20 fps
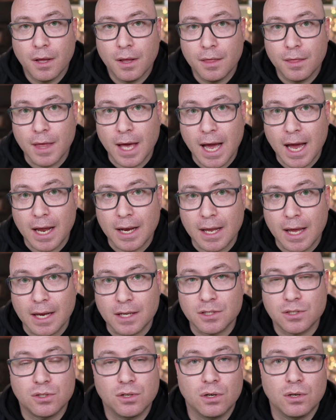that
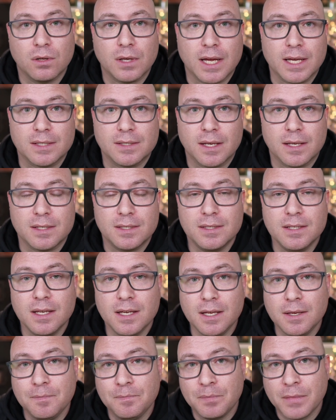external S S
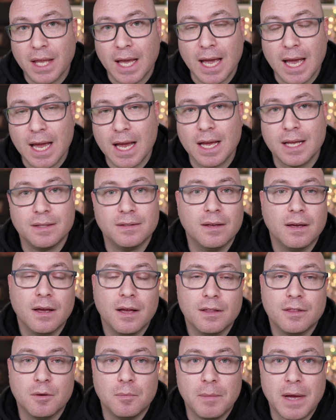D and
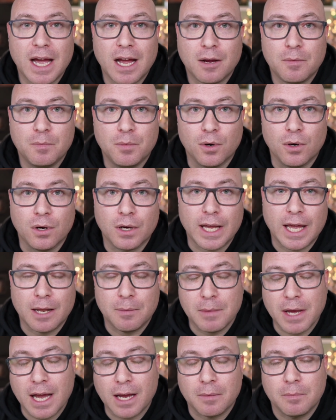the MacBook
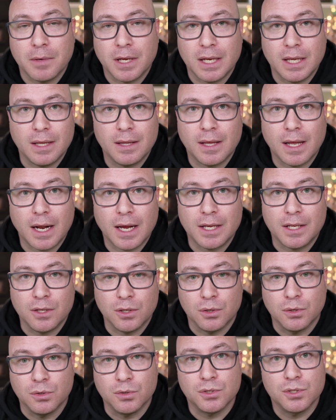and Mac Mini that I
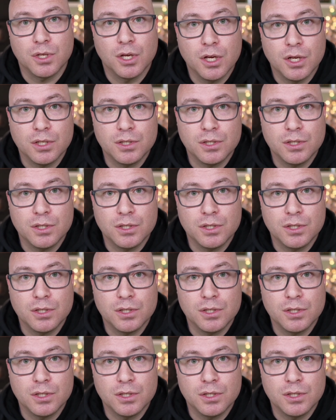use